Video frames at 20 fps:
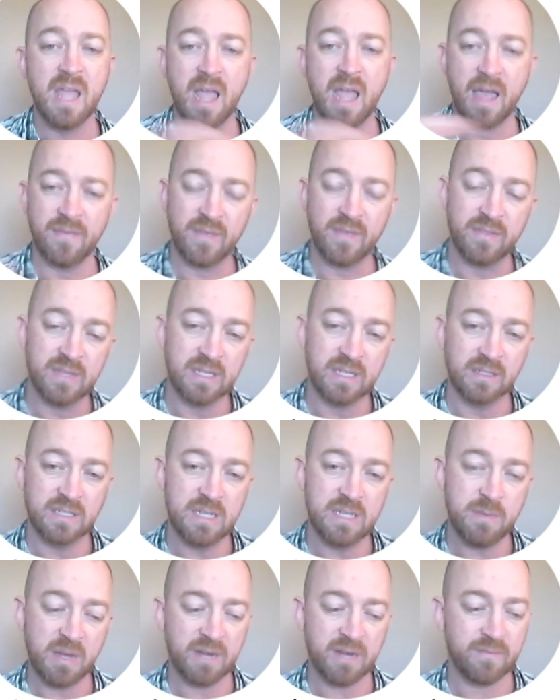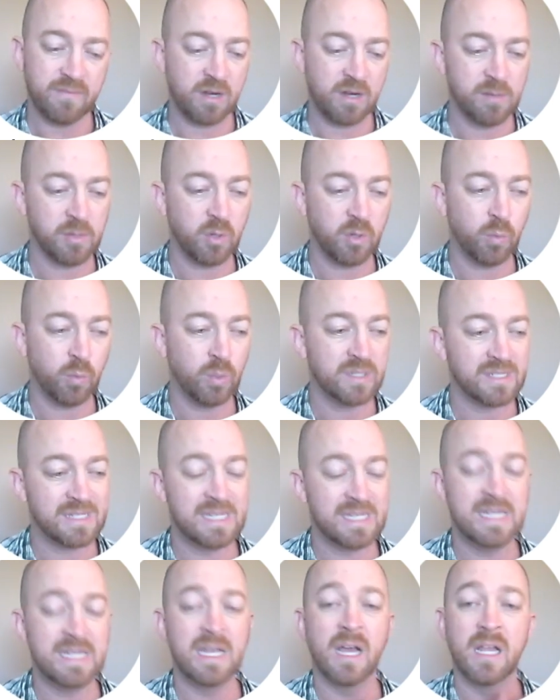And then the dependent variable was
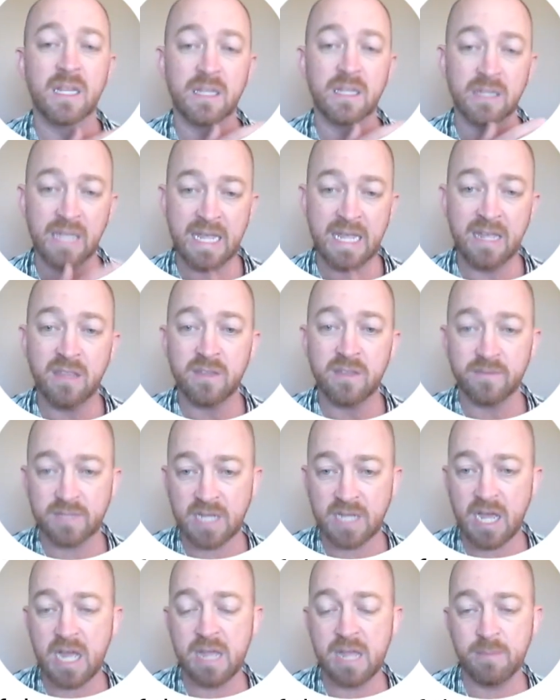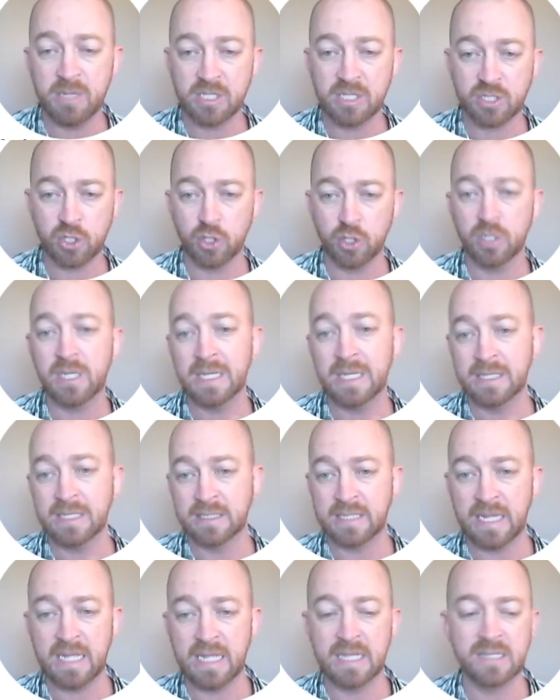the length of time it took in
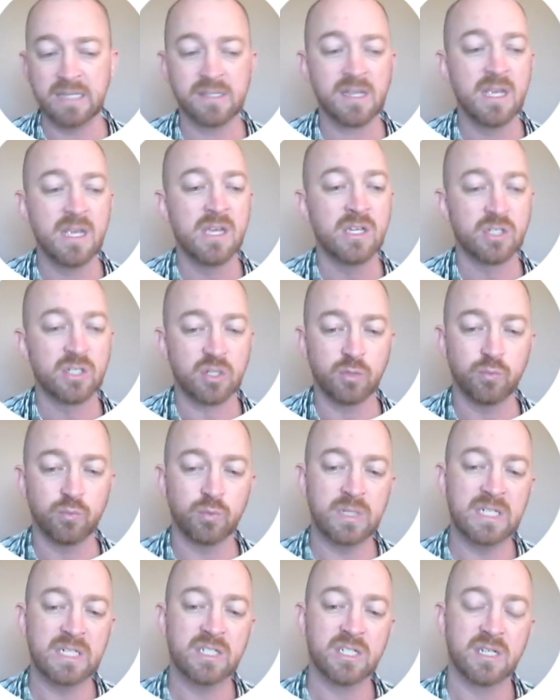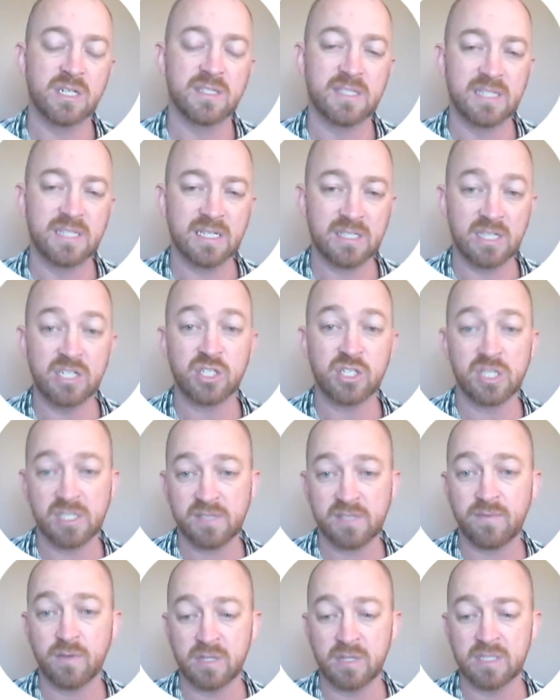days to reach 6
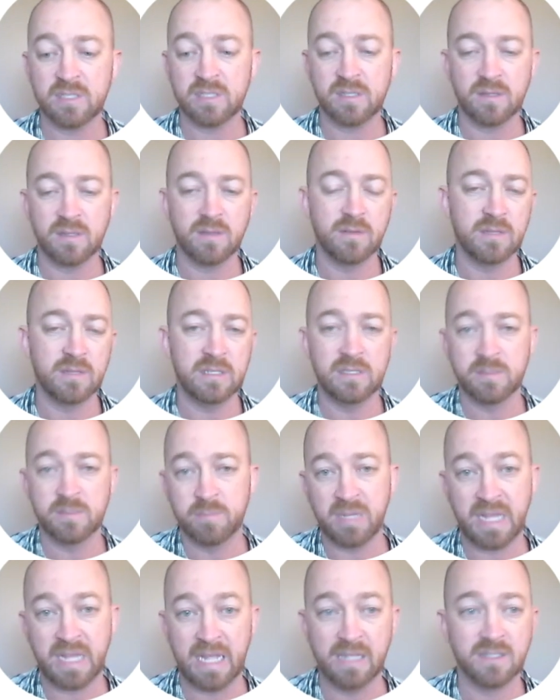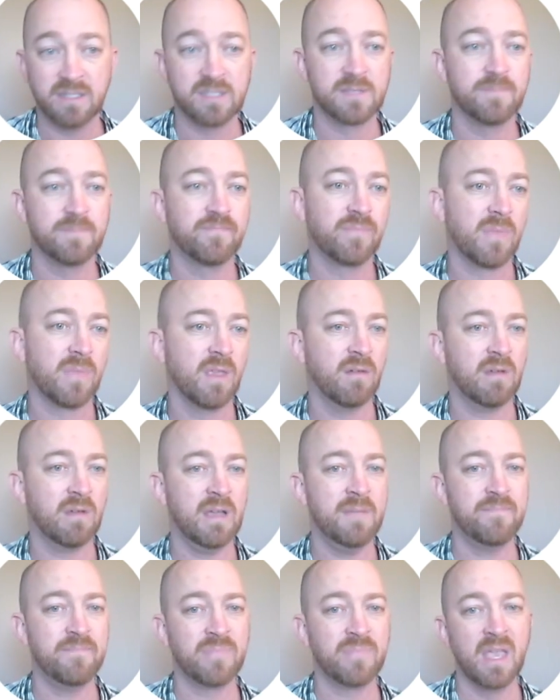inches for these plants.
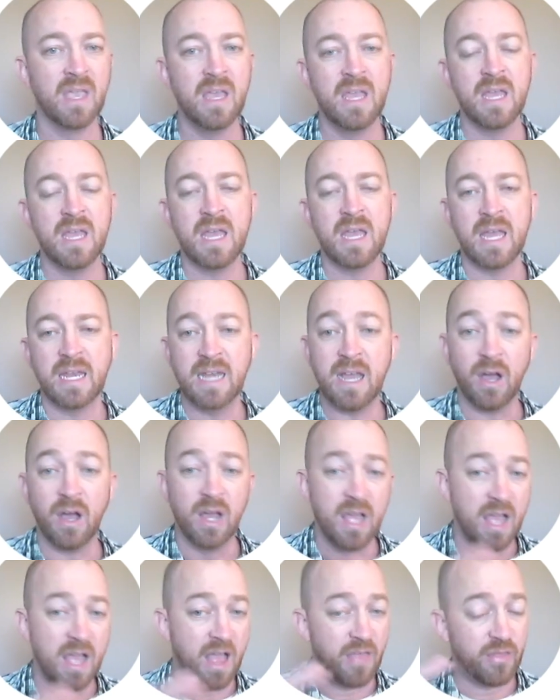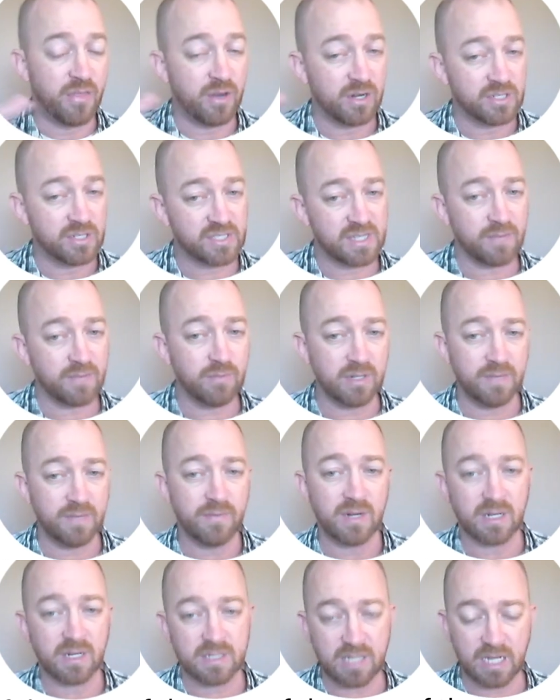Okay. Now, there are several
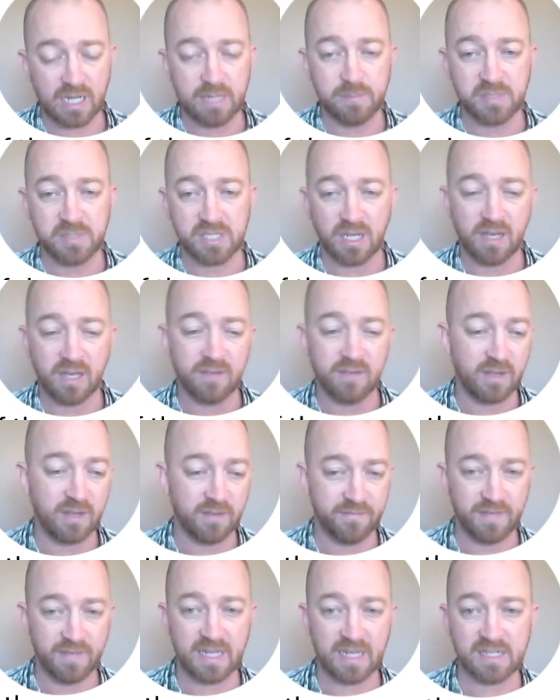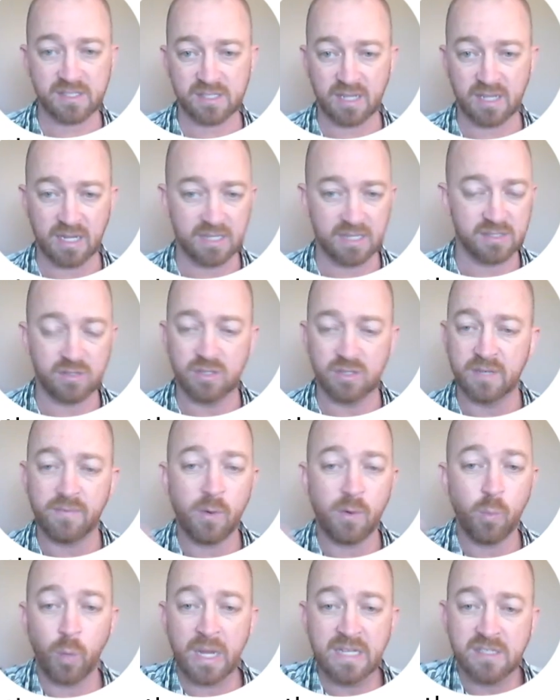different types of effect size. There are
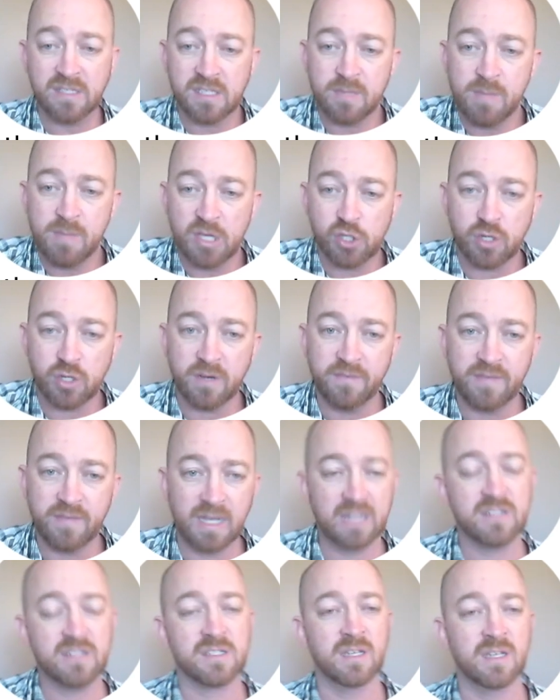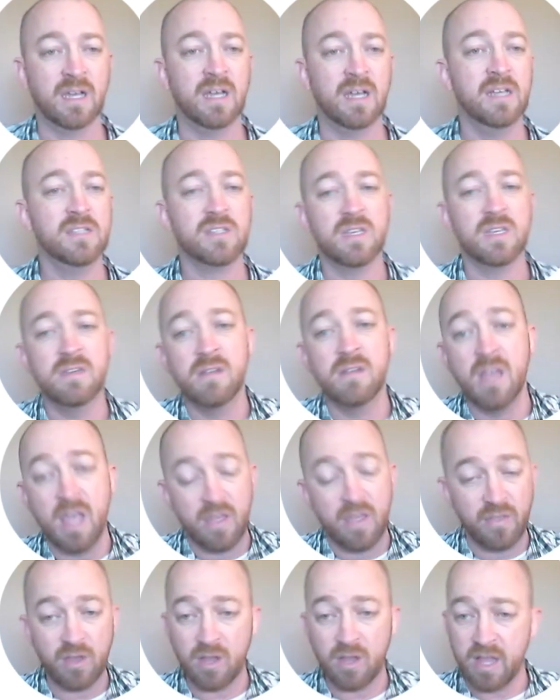different ways to measure effect size, and
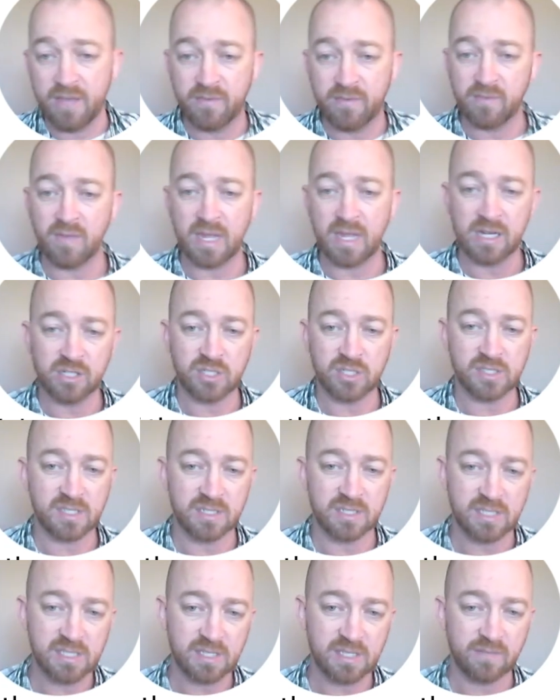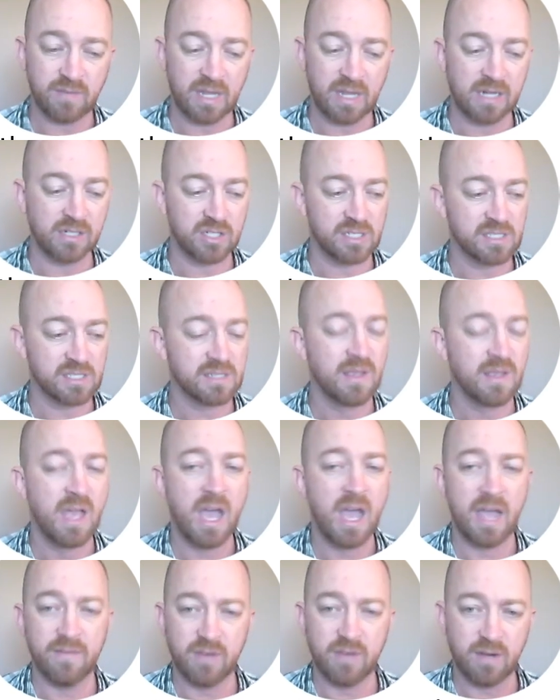they all have advantages and disadvantages.
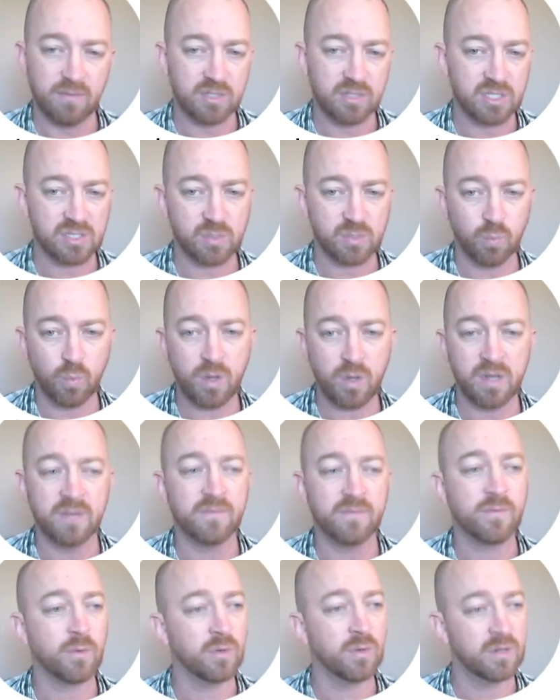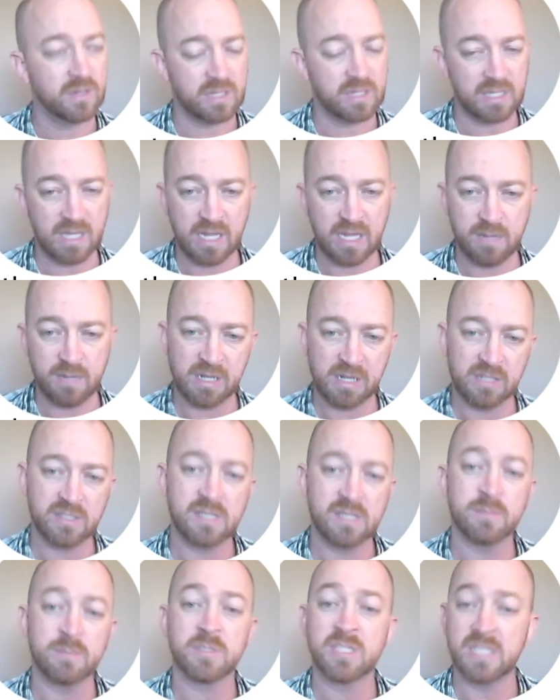I've covered just one for the independent
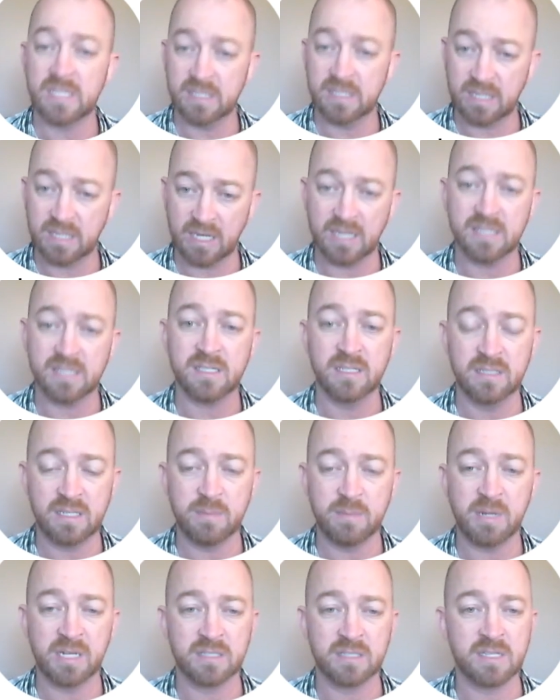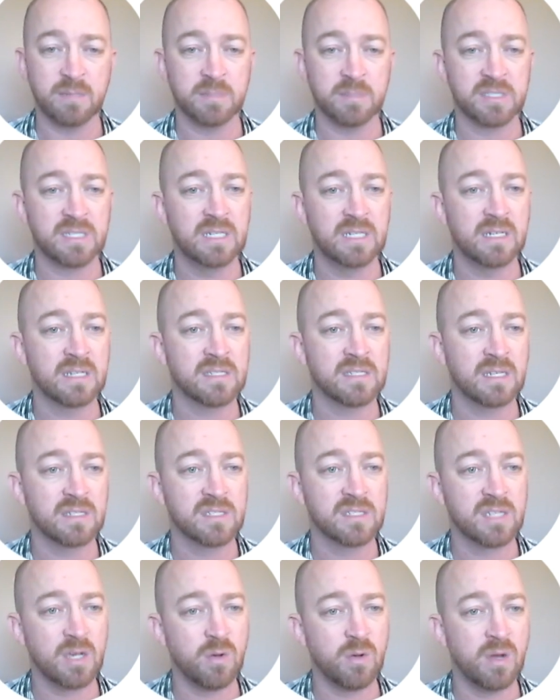samples t-test and dependent samples t-test and
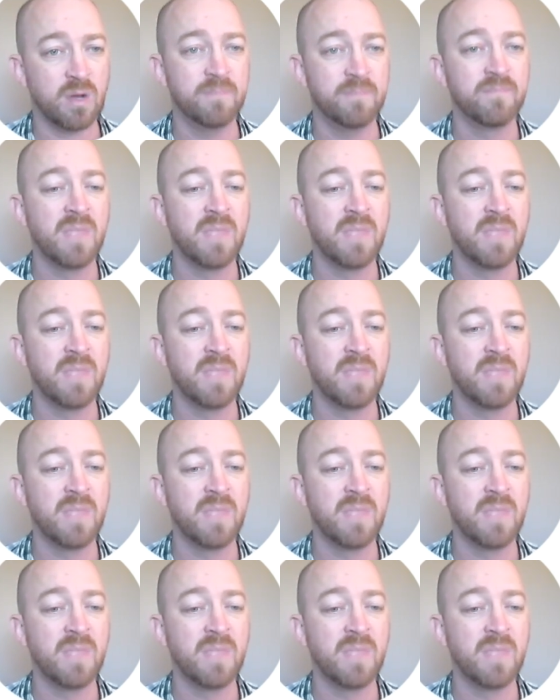so on.